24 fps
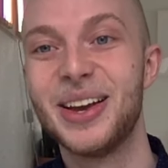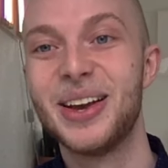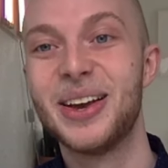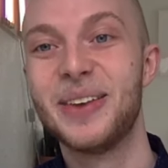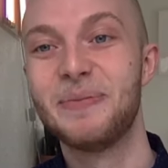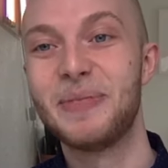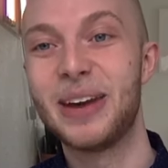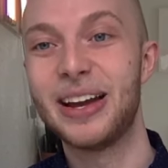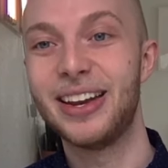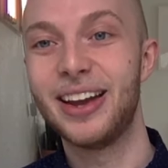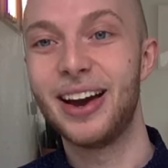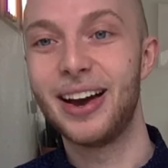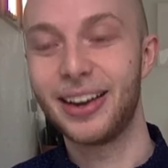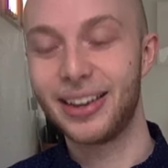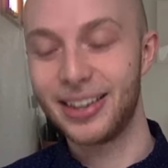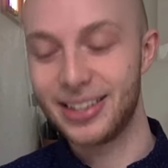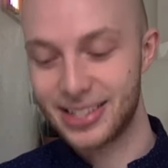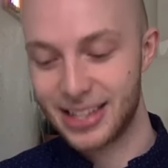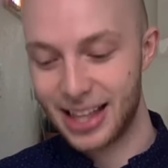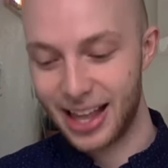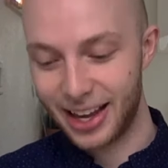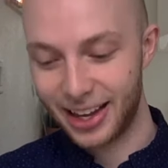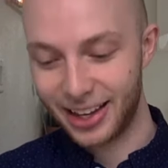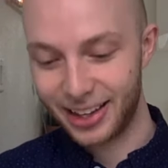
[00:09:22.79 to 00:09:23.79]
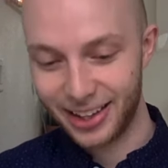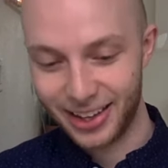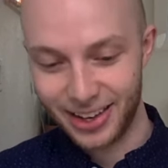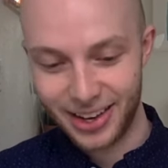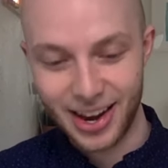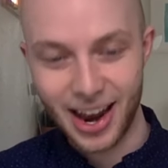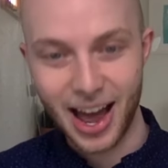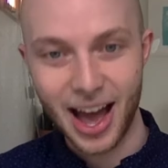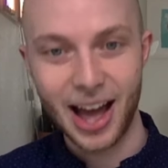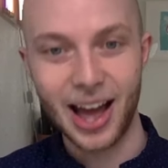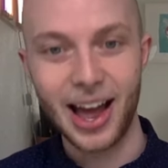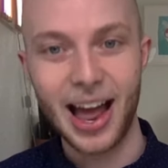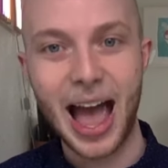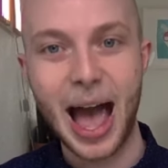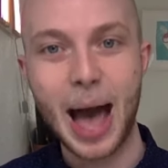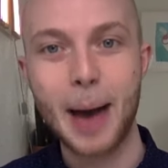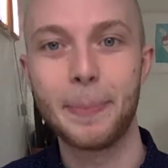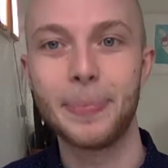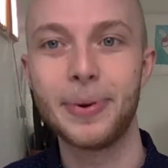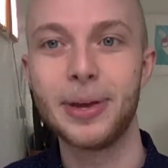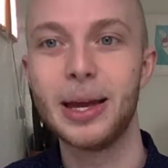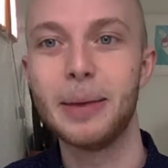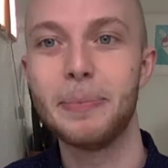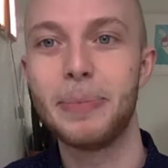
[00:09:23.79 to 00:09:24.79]
My dog is like not
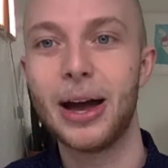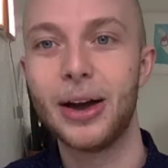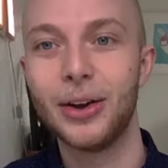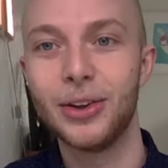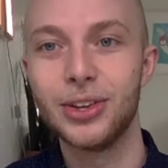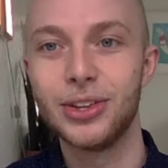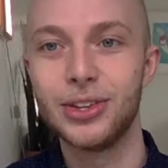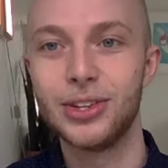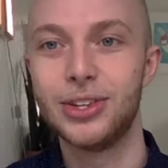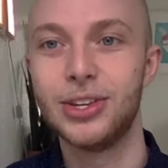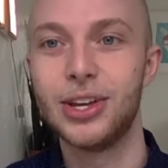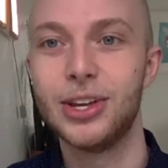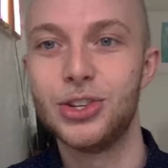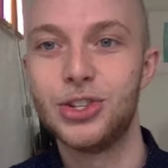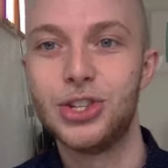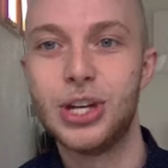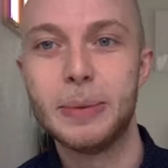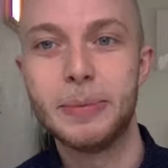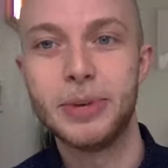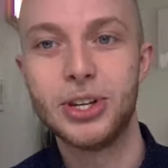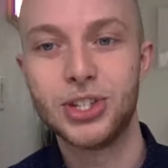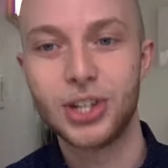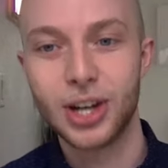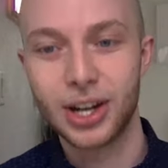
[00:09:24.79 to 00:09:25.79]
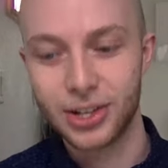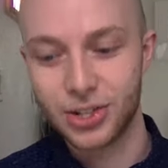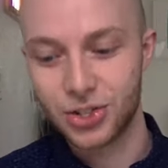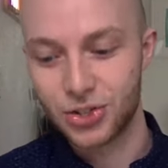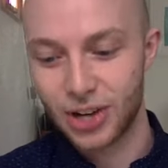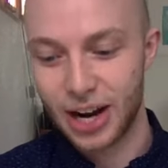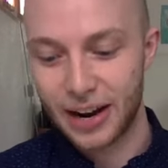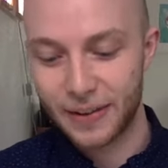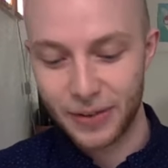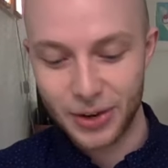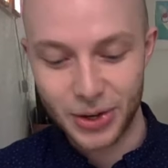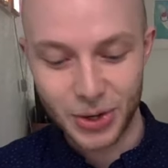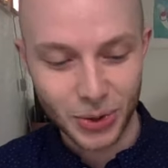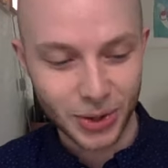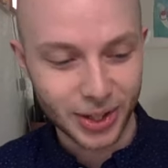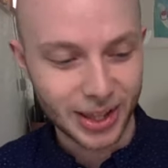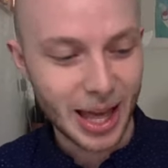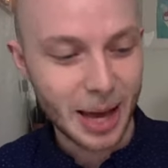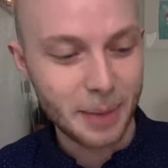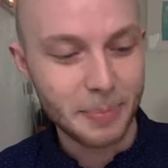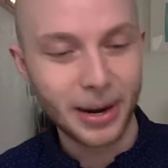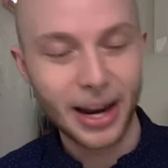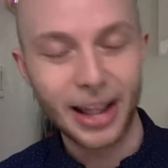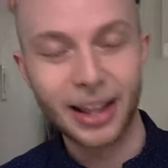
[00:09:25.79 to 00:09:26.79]
happy about Jimmy John's driver doing
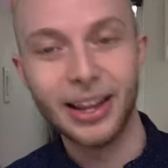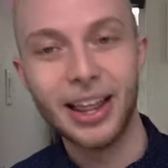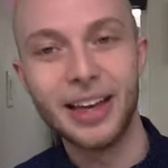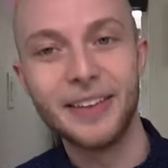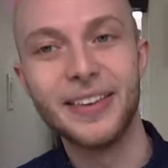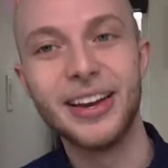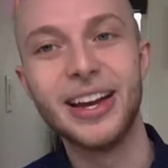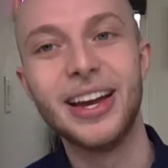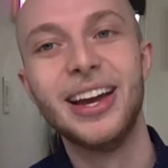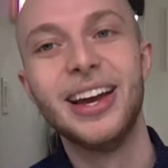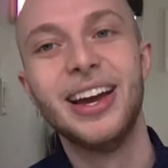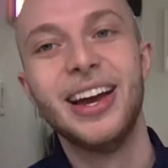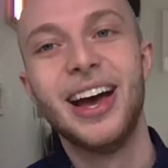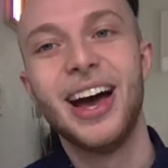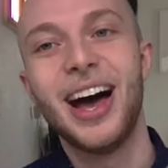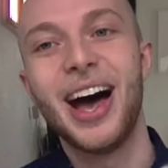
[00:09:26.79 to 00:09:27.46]
that, but I love it.